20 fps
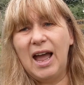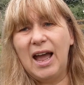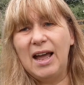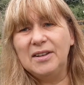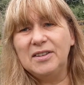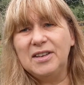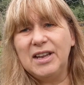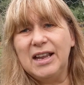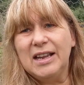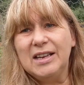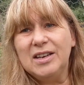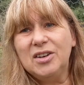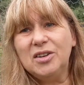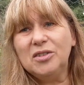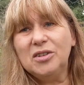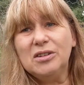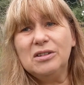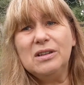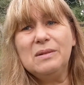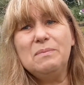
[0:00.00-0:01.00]
And they not
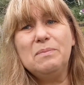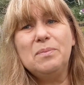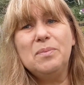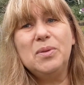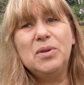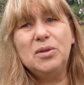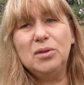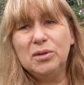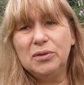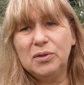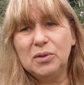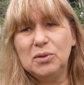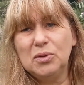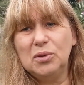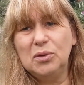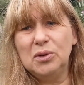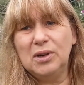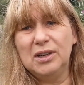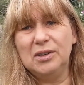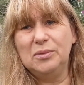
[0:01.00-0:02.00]
only beautiful to
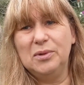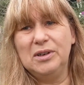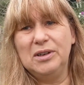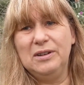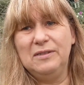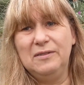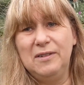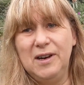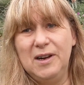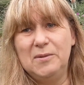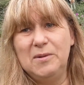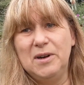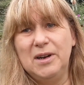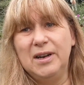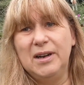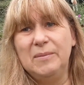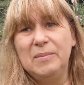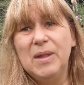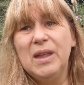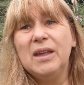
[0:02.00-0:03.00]
look at when they're
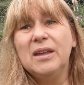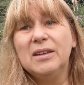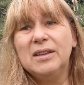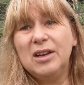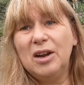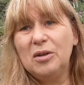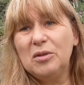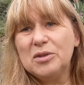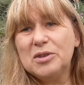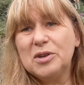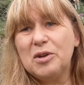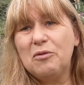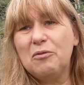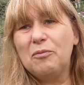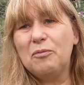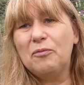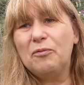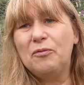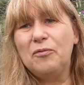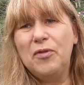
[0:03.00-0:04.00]
flowering, they're also
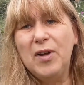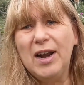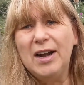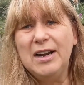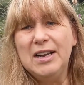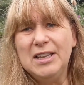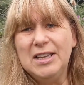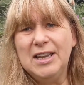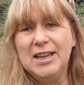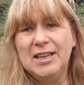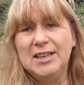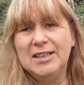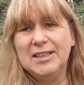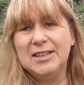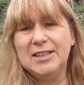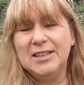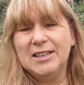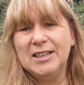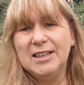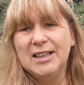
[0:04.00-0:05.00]
very
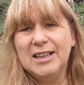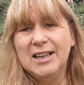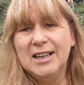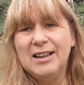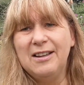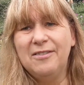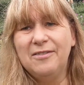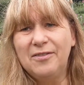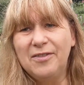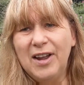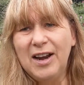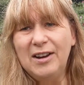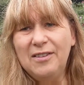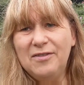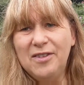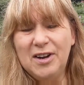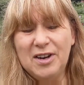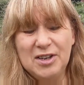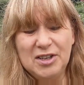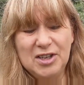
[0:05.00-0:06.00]
neat,
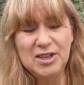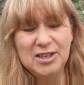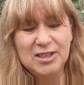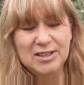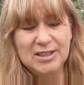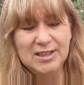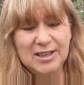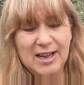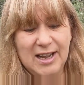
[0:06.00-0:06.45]
very neat.